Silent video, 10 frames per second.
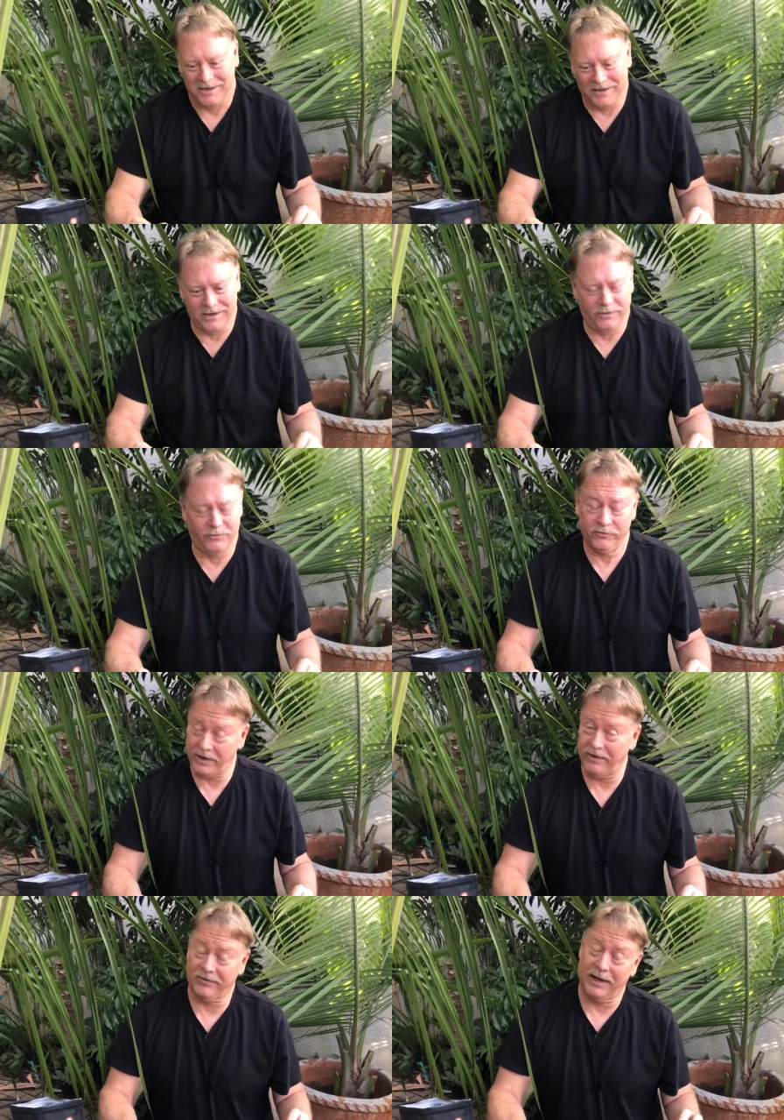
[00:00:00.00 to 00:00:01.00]
it doesn't
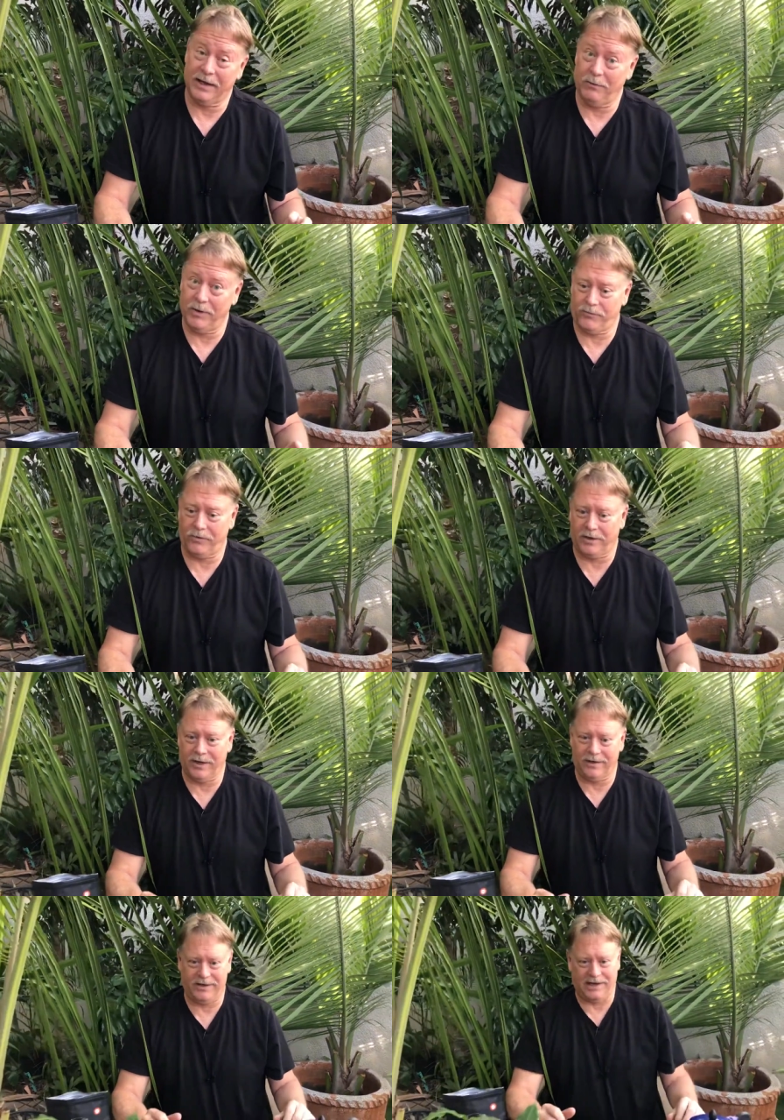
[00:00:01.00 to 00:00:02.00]
taste like it went through a
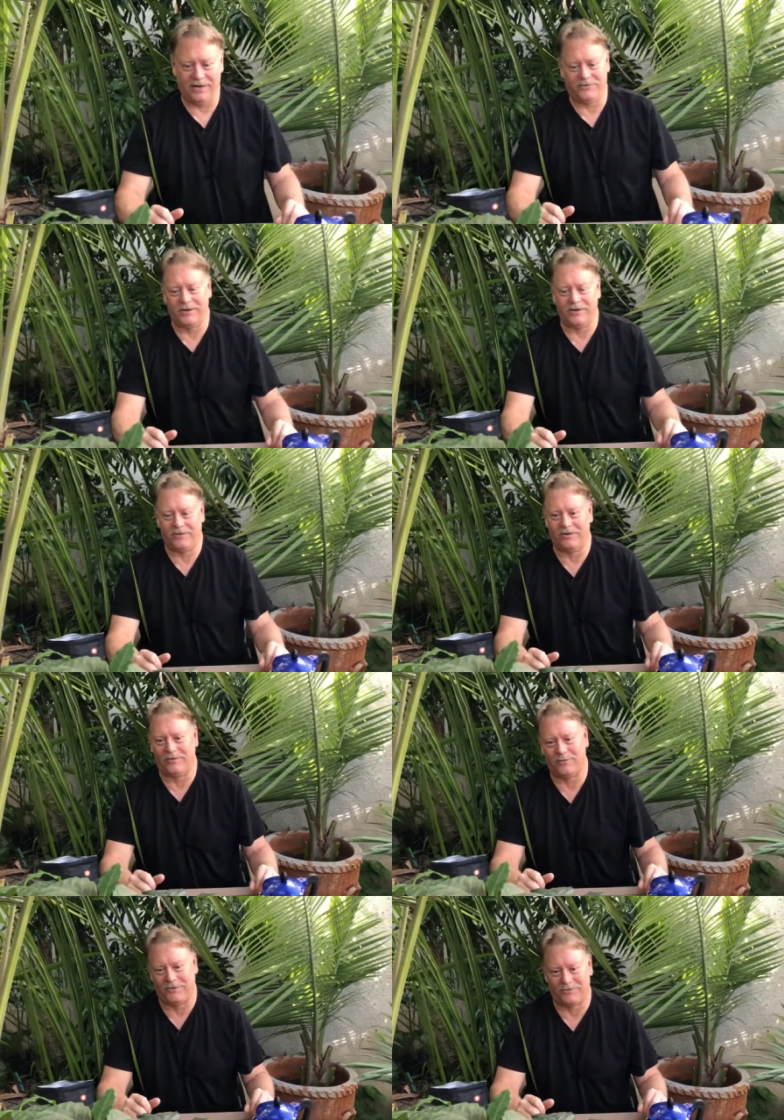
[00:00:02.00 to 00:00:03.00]
cat's
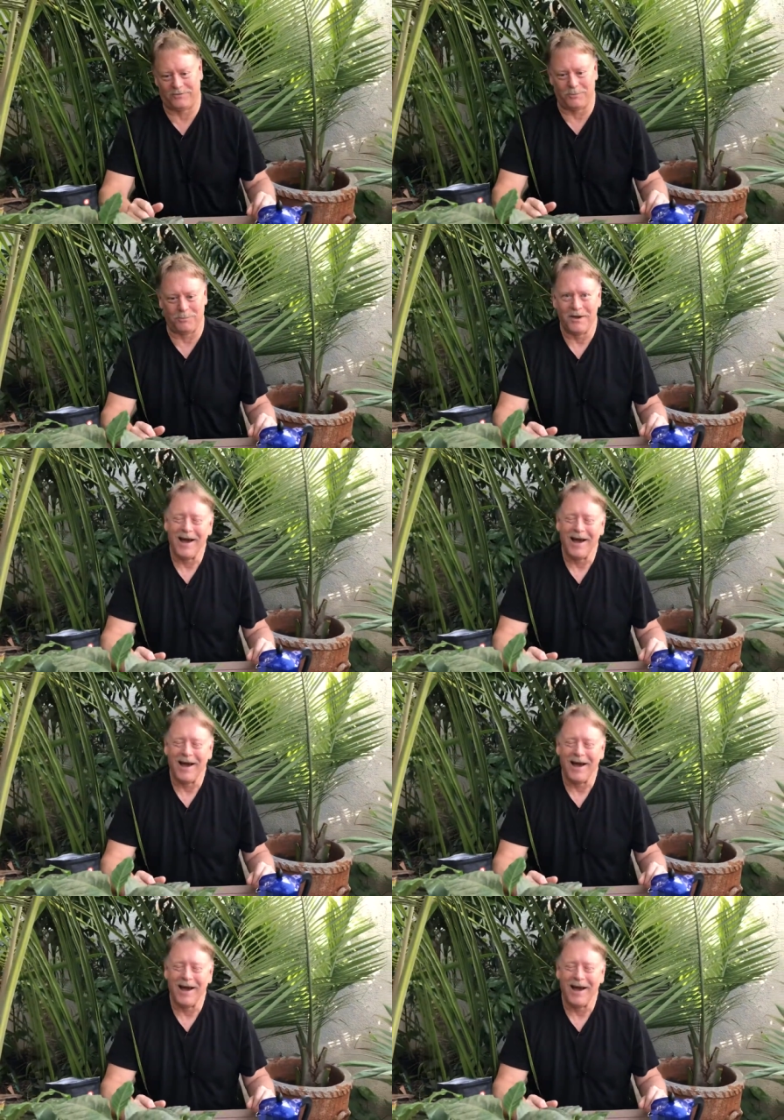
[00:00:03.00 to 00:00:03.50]
digestive system.